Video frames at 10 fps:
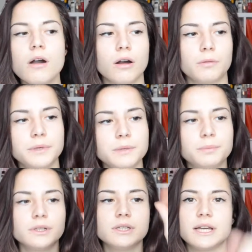or
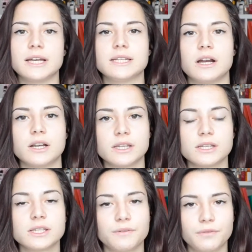people that are
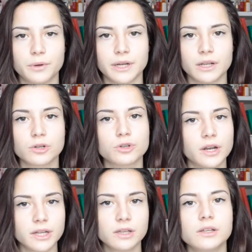suffering
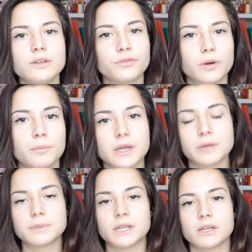chronically from
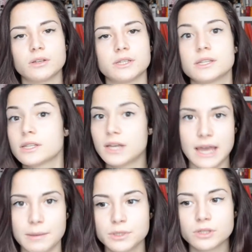psychotic
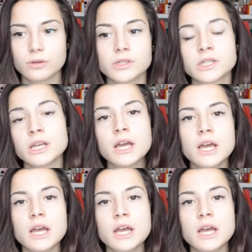episodes,